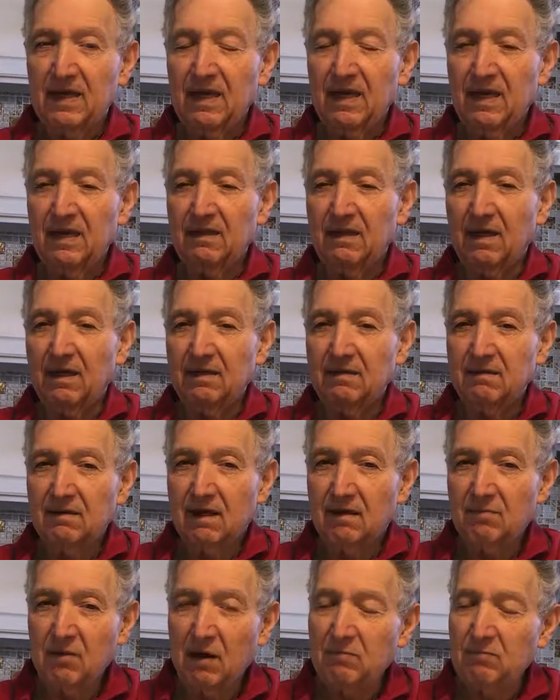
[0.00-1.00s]
And I
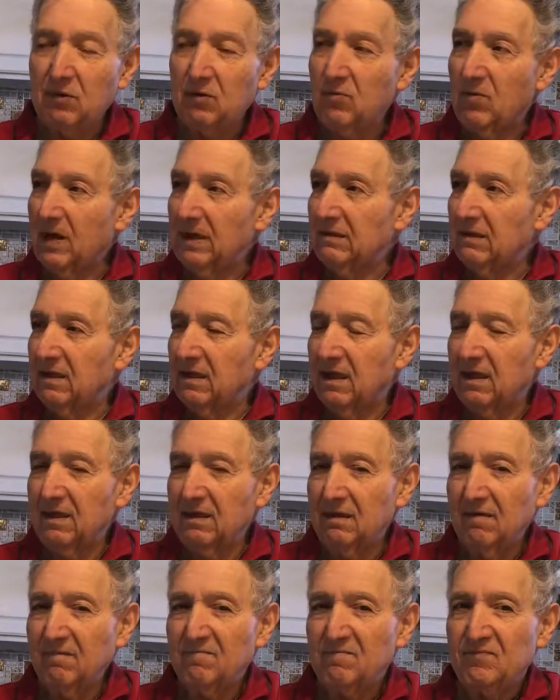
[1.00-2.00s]
remember one
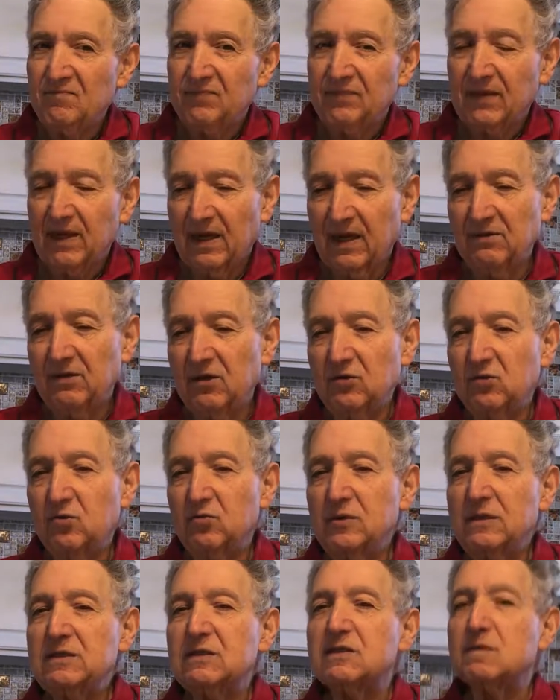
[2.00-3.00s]
day, and they
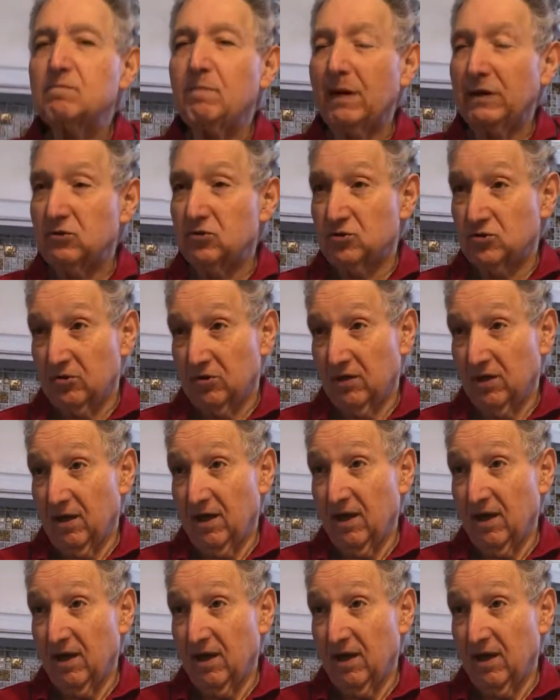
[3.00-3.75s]
do inspection.